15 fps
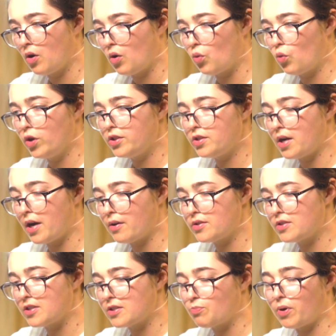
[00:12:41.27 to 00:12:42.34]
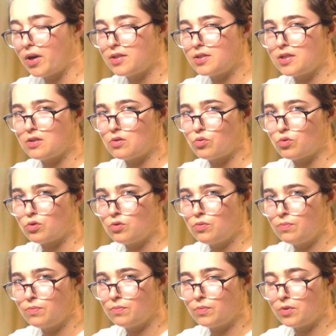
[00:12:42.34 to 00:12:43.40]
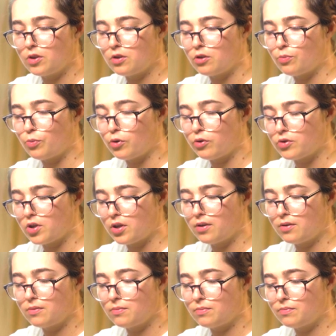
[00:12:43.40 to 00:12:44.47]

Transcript: which house does Pisces rule in your birth chart?